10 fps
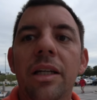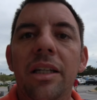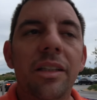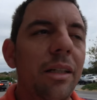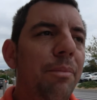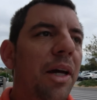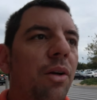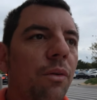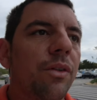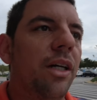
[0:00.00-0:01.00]
He's getting paid
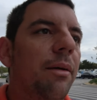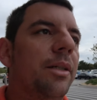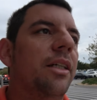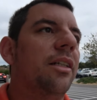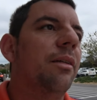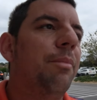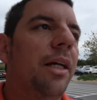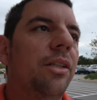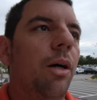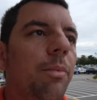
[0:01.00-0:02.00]
overtime. He said he's getting
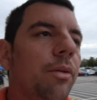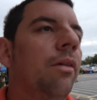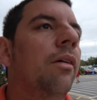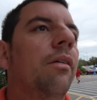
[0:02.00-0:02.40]
paid double